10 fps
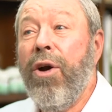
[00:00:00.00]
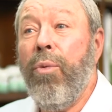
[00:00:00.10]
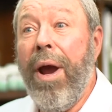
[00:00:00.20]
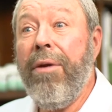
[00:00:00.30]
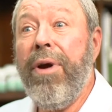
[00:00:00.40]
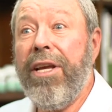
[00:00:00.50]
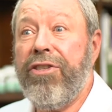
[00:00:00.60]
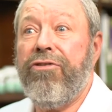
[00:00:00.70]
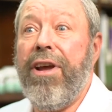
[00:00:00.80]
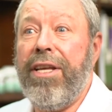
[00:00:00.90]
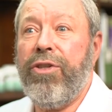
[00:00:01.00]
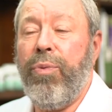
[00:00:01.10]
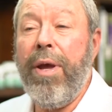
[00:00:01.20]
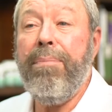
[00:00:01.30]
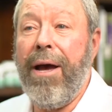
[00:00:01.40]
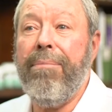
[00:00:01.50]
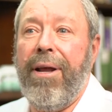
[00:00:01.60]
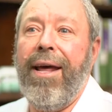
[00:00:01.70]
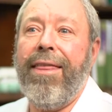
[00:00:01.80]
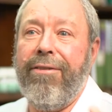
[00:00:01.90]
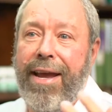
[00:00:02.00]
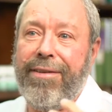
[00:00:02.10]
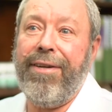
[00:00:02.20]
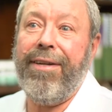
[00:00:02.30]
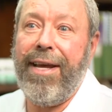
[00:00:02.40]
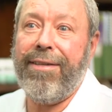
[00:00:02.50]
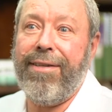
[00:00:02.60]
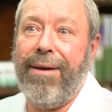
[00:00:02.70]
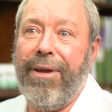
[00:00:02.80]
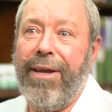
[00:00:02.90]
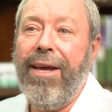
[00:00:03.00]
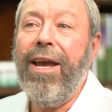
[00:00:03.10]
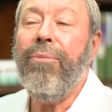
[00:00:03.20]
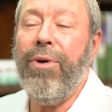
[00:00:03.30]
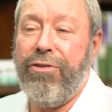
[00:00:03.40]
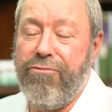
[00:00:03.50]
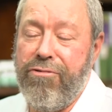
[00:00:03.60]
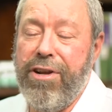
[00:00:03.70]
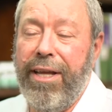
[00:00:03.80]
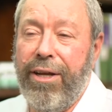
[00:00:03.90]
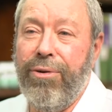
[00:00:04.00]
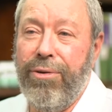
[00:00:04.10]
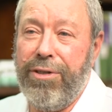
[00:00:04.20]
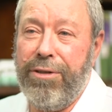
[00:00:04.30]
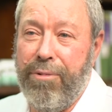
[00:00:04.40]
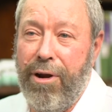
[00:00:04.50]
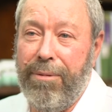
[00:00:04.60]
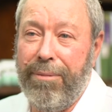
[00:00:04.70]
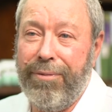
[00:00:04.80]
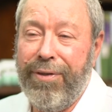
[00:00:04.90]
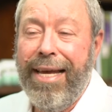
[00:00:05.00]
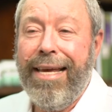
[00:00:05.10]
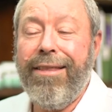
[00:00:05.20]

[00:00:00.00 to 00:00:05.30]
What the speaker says: when we're stressed, we pump another acid in our stomach which really causes problems.